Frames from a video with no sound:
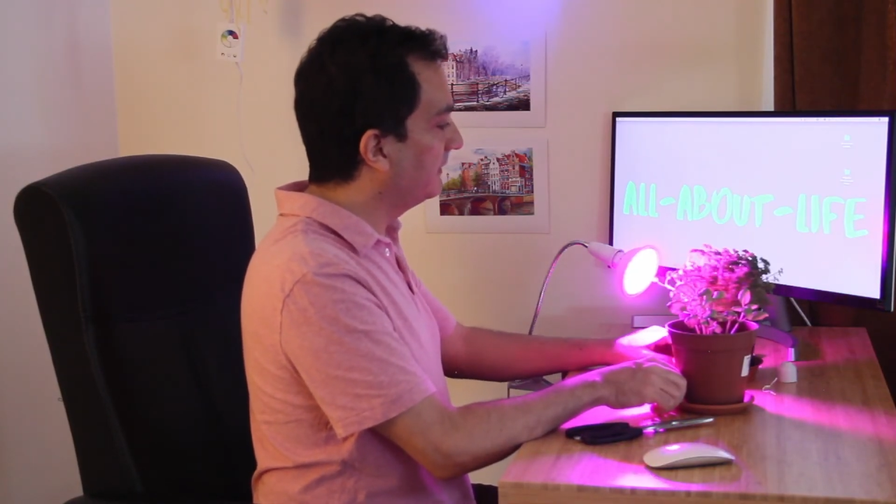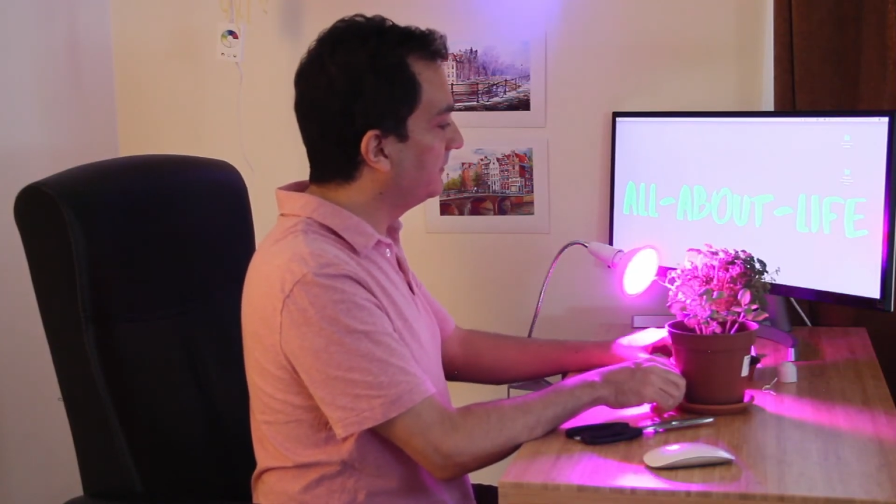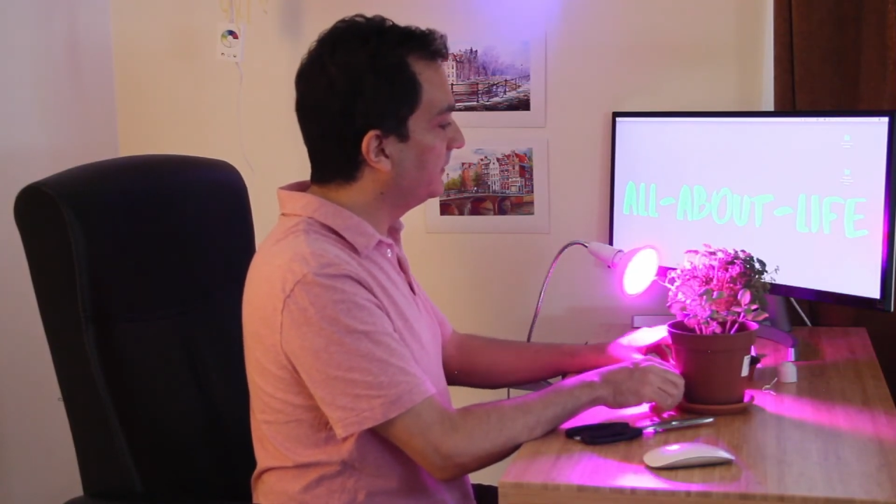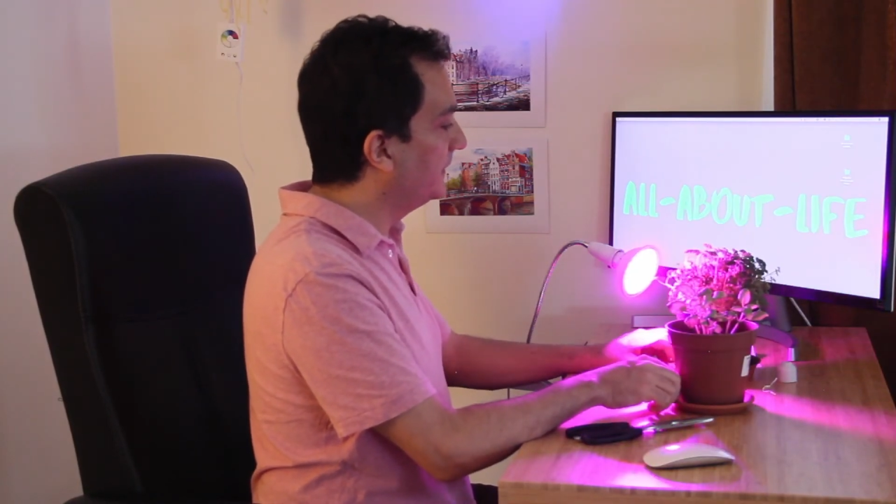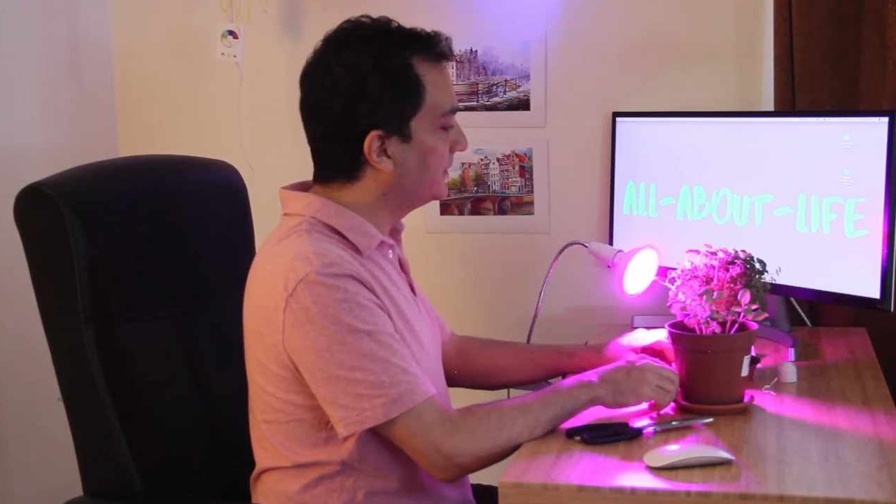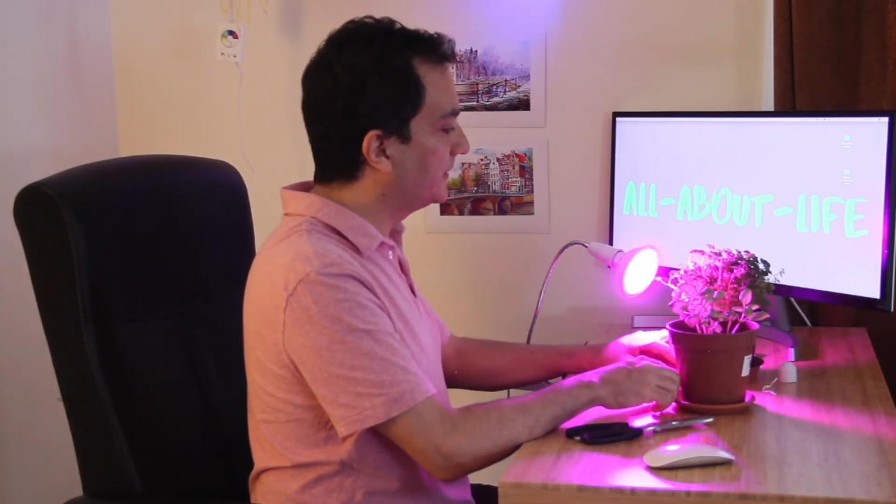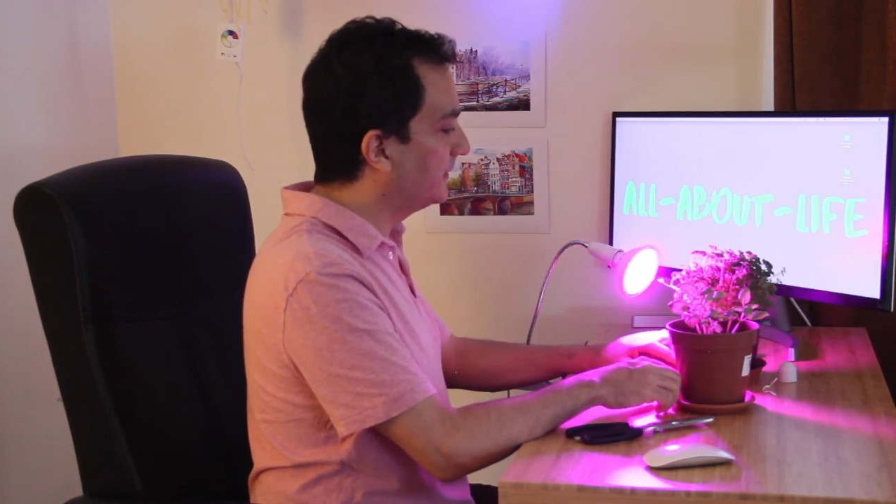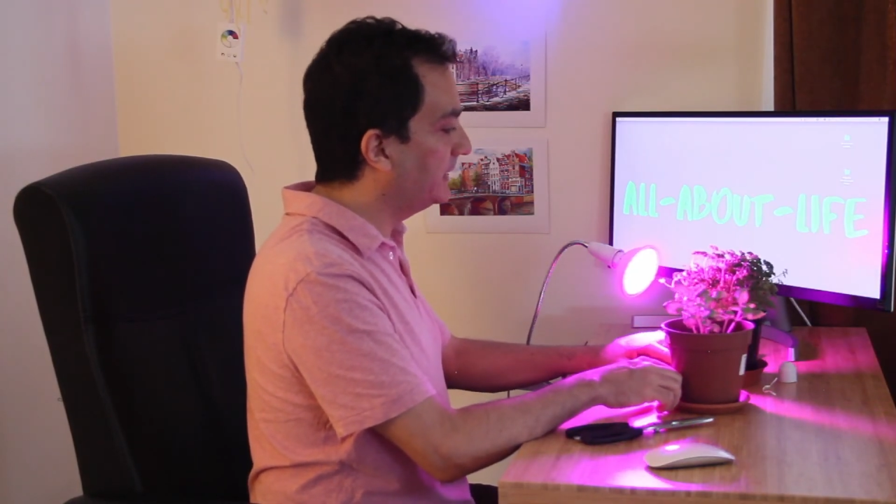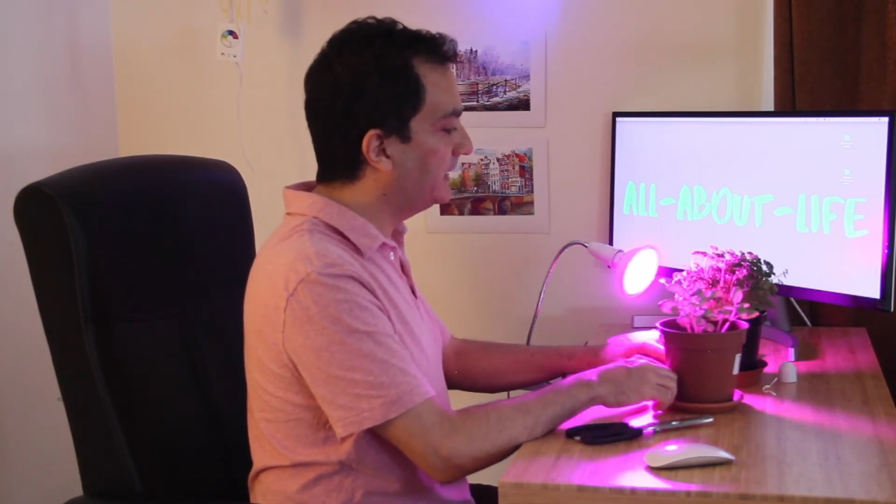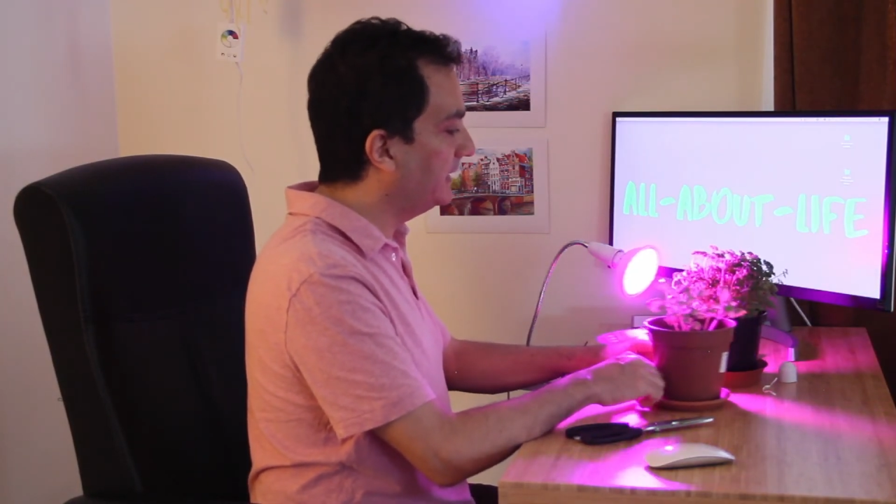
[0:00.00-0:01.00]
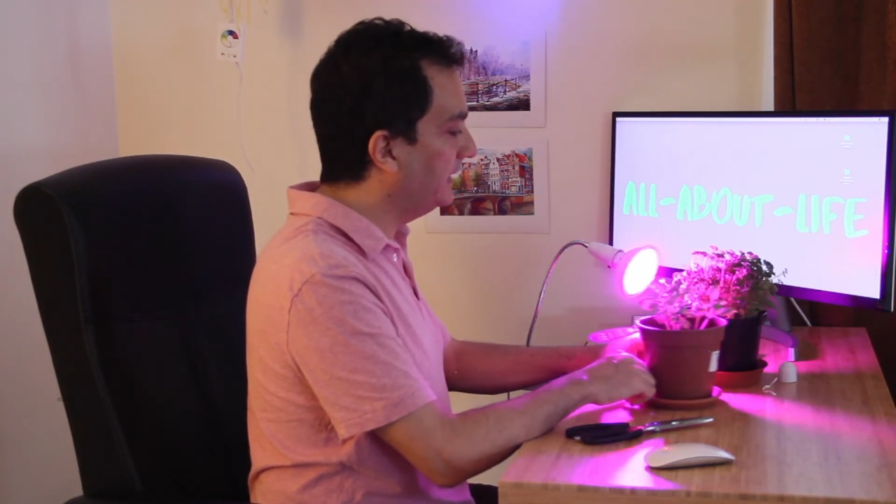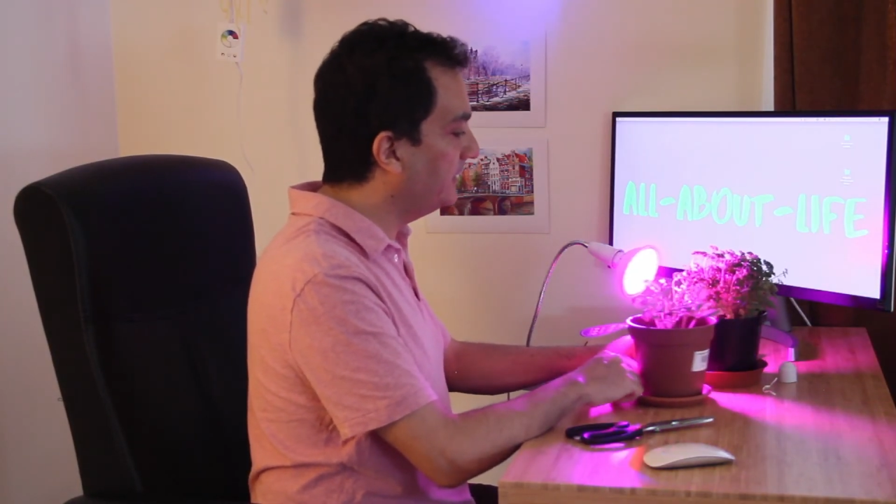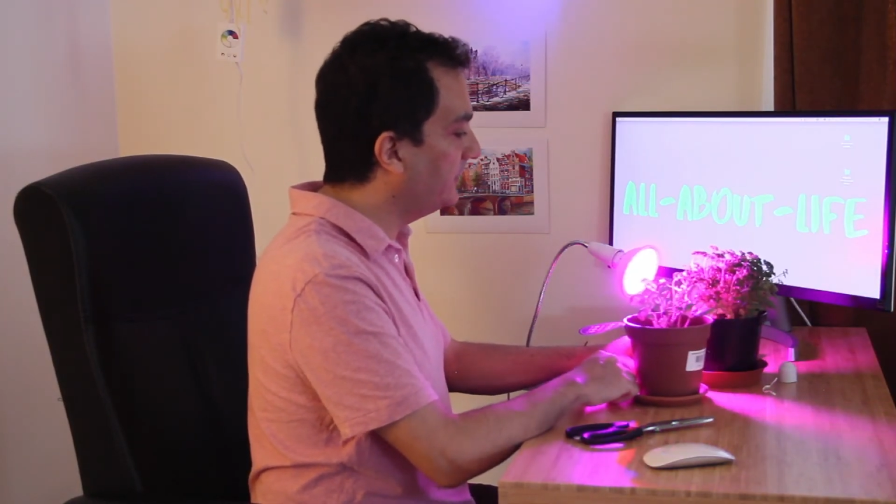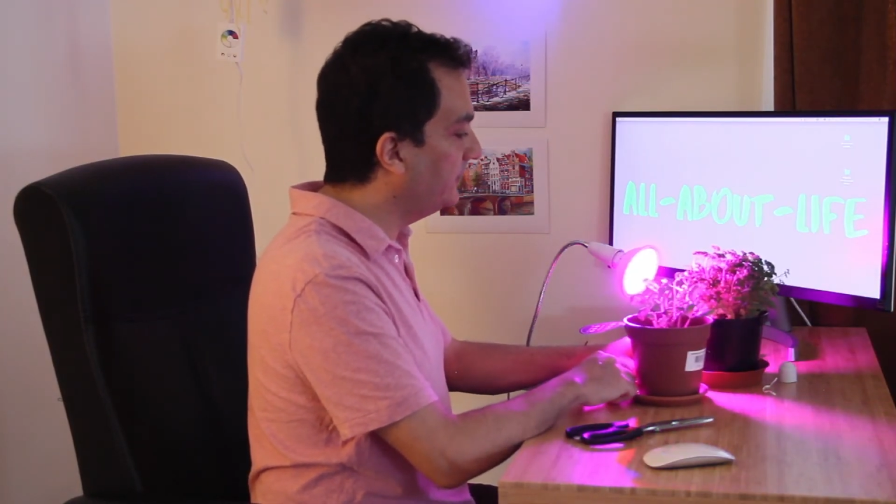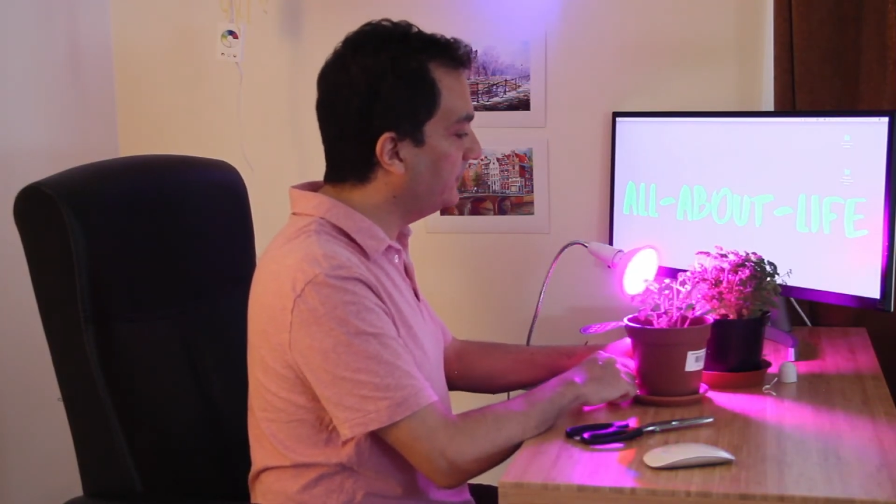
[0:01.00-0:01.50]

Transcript: it will be. So what I need to do,